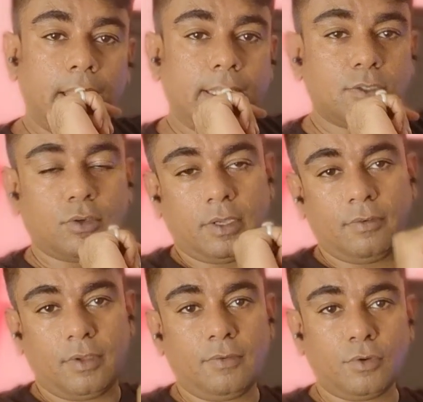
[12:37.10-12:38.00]
so
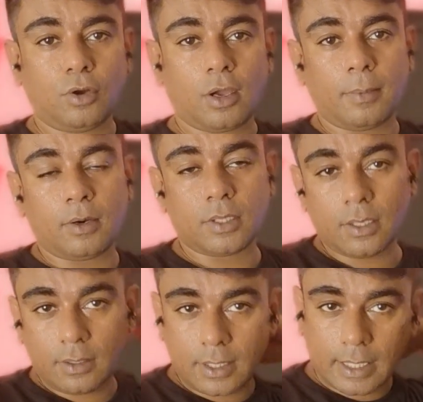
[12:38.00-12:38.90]
if you talk about
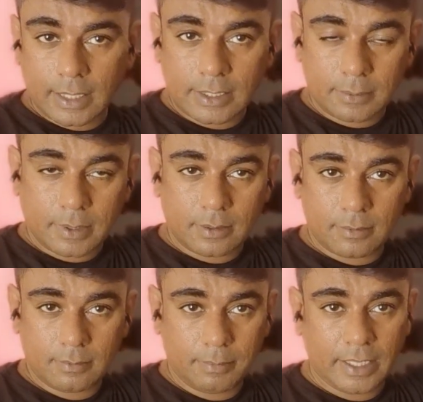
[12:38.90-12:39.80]
the customer
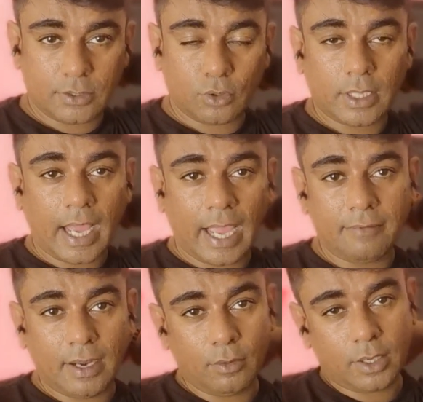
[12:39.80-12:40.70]
based on the high
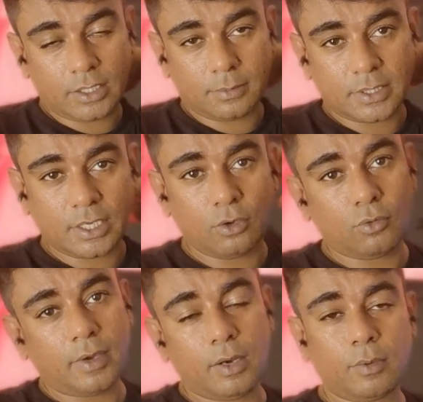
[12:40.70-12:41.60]
value customers and
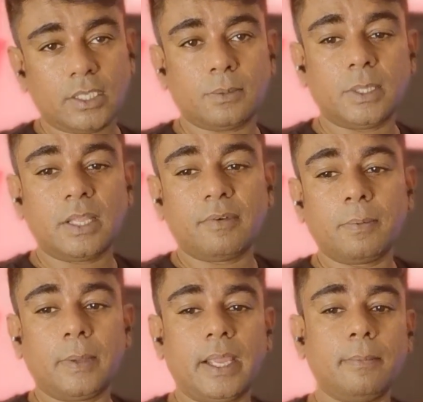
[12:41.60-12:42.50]
low value customer, they
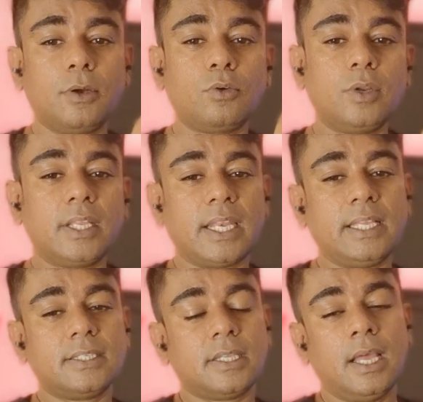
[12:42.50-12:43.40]
would be able to
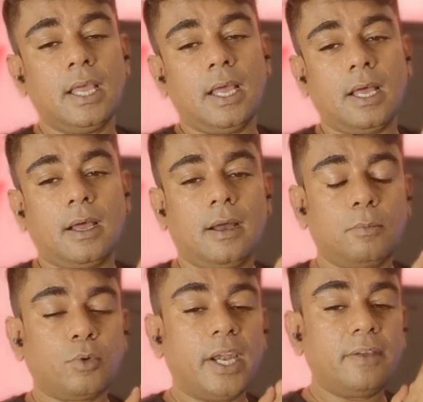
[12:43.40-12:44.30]
increase
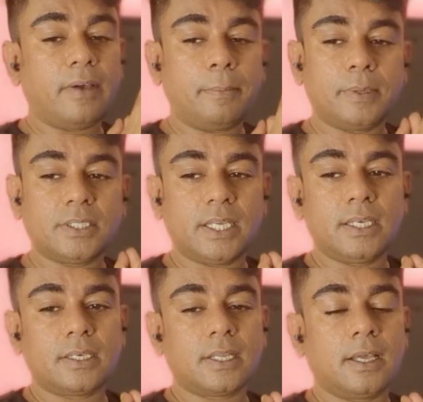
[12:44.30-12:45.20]

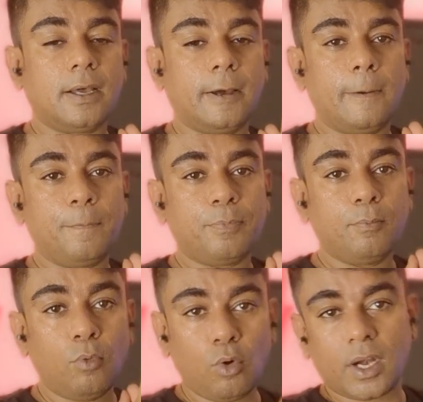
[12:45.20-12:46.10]
25%
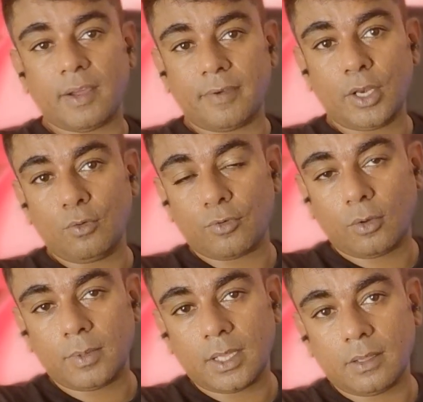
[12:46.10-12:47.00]
more revenue
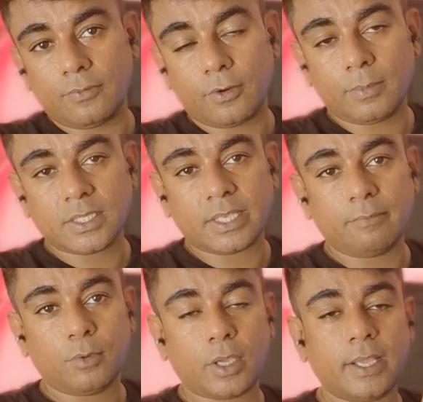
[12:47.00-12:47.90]
from the same
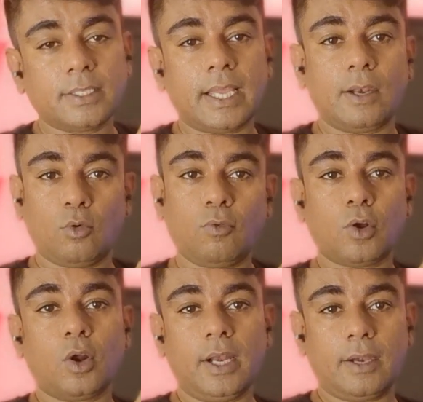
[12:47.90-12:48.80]
bookings, and
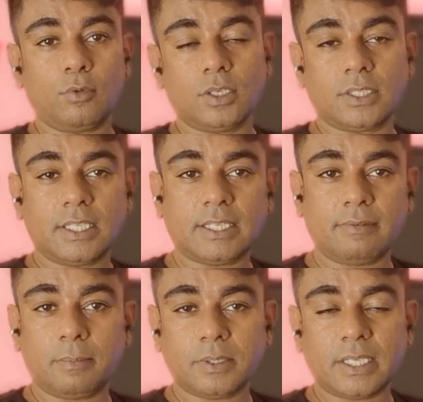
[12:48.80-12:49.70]
overall it was a
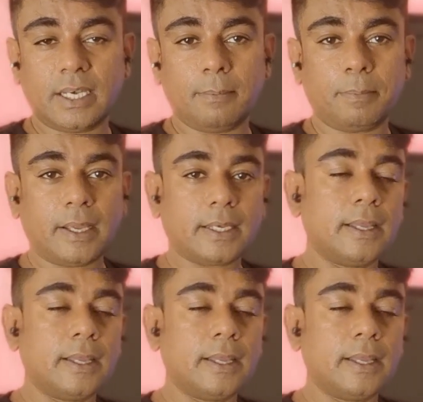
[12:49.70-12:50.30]
7% impact